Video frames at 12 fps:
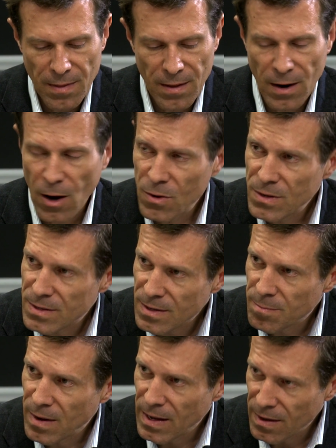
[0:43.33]
They're
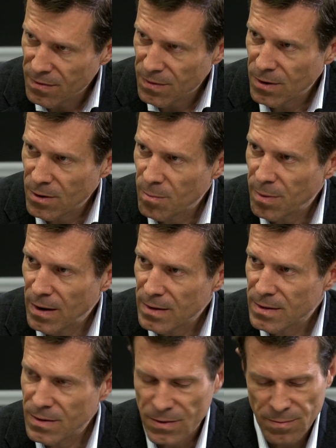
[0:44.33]
audited by external
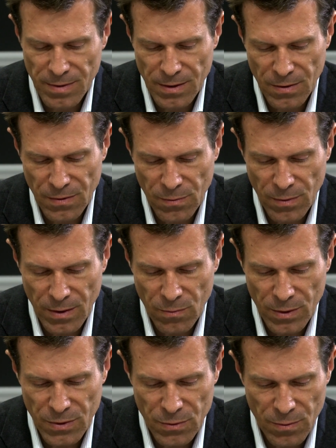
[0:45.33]
parties because we
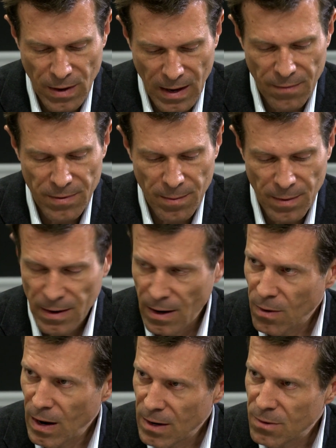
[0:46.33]
do have them in
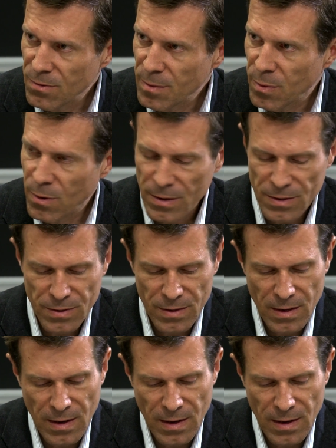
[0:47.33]
our annual reports.